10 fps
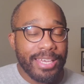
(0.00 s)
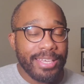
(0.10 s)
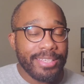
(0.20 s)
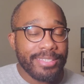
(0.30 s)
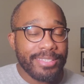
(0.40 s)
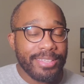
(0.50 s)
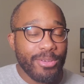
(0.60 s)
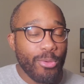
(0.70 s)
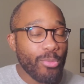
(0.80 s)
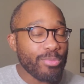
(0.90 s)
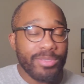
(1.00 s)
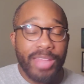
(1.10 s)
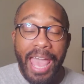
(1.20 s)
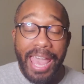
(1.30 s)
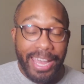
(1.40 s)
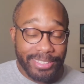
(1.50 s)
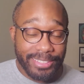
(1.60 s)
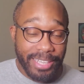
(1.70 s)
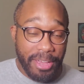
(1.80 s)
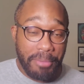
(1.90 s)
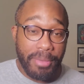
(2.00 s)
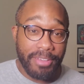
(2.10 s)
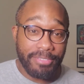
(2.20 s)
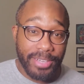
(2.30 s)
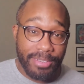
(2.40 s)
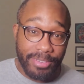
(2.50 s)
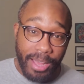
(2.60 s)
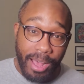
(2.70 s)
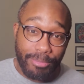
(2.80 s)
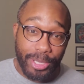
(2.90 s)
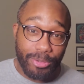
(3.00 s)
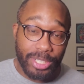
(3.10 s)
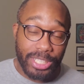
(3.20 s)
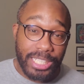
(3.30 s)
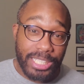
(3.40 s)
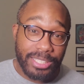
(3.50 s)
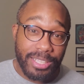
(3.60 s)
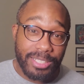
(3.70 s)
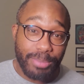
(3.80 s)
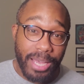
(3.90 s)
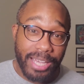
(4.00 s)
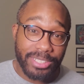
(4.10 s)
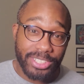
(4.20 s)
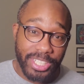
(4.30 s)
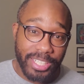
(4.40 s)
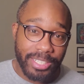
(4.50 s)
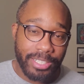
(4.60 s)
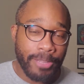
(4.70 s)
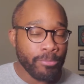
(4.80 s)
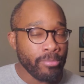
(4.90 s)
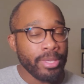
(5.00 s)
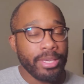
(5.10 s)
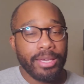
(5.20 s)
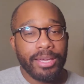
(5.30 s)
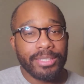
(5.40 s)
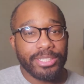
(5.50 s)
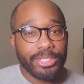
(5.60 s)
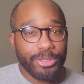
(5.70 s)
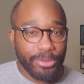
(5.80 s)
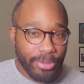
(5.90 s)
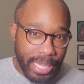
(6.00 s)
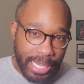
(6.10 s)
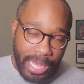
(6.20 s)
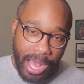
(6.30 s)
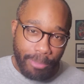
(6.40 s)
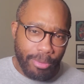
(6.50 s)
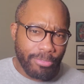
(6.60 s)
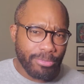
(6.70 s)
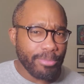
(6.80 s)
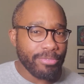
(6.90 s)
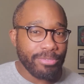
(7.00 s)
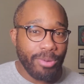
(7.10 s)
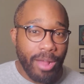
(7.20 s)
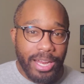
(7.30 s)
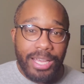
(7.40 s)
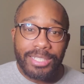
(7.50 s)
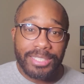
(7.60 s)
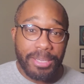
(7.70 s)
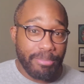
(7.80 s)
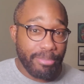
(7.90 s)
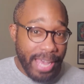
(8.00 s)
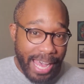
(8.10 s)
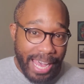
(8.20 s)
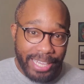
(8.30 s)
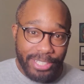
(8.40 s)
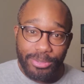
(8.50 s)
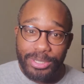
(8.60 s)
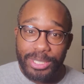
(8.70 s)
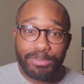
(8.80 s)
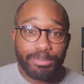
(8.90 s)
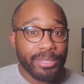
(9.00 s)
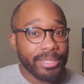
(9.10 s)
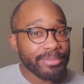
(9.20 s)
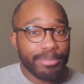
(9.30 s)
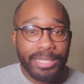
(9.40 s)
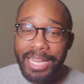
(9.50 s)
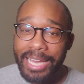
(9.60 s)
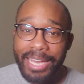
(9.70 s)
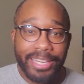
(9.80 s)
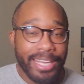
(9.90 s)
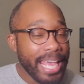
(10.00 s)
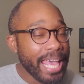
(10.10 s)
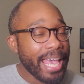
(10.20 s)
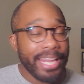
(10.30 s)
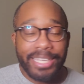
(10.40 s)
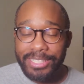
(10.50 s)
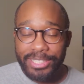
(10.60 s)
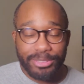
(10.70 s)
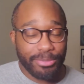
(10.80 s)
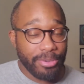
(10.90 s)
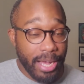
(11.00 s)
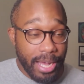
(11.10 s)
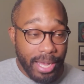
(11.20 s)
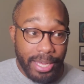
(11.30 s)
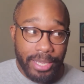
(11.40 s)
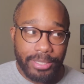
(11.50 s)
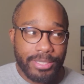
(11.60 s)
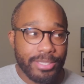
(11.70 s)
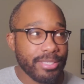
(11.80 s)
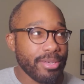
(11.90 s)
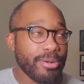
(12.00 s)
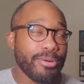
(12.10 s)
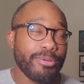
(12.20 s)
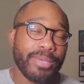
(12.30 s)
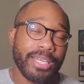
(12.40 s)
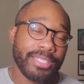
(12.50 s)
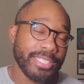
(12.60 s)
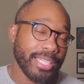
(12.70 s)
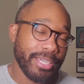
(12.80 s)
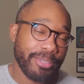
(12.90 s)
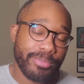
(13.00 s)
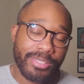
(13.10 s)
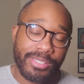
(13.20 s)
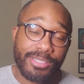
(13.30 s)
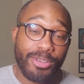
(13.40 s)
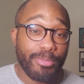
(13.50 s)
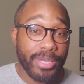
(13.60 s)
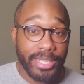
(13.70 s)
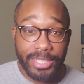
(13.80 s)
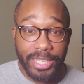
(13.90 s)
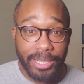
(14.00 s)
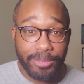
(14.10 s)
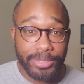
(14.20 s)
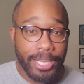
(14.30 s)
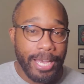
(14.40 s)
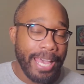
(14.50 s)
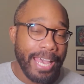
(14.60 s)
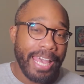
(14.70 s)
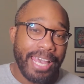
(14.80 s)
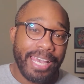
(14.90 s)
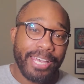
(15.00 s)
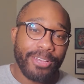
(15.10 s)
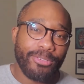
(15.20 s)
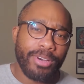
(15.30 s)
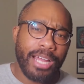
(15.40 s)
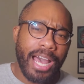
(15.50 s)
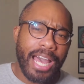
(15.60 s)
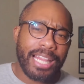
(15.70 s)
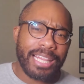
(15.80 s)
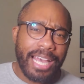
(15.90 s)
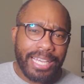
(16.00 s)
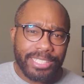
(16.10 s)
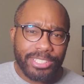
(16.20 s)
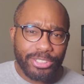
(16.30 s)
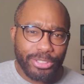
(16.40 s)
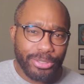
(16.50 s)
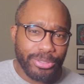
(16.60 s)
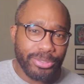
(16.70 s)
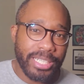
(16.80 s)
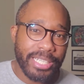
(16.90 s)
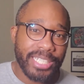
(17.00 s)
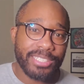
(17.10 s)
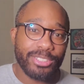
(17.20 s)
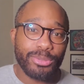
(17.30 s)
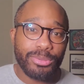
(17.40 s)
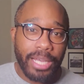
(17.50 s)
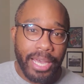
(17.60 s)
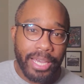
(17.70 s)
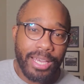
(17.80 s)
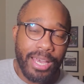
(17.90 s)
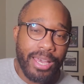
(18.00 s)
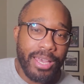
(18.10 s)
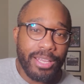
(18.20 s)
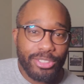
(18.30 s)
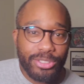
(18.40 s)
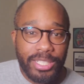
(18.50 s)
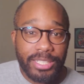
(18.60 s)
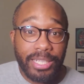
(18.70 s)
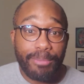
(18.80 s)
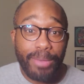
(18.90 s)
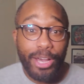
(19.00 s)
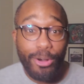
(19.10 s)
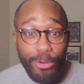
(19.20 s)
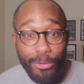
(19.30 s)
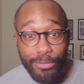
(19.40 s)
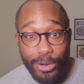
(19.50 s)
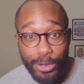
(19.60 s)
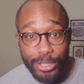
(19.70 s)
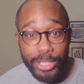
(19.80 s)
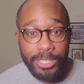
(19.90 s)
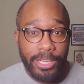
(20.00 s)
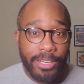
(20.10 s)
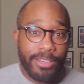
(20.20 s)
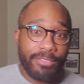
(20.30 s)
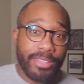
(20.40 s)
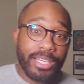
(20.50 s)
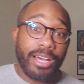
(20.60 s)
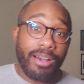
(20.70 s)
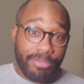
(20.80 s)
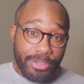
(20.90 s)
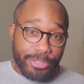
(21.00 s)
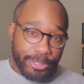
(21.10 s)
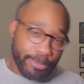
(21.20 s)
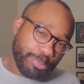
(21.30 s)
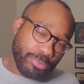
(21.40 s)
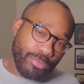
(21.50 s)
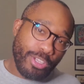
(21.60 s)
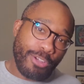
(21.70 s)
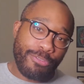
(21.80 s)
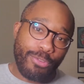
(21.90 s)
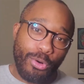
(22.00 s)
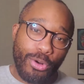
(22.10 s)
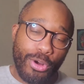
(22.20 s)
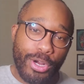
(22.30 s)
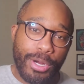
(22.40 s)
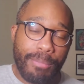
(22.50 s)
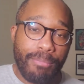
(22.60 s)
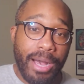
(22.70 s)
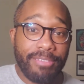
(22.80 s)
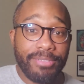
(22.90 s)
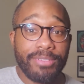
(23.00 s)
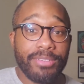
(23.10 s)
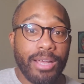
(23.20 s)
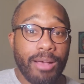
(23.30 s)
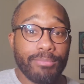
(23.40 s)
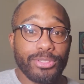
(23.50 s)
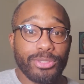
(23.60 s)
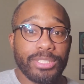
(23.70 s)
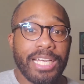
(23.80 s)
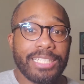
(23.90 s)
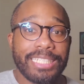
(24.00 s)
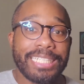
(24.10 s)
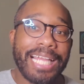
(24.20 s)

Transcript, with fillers: is hands down my favorite album that released this past year. It's a great album from front to back. You can just put play it and just ride so many jams, so many jams. And what I like to do is do like illustration, like my own version of the covers for my favorite albums 2019.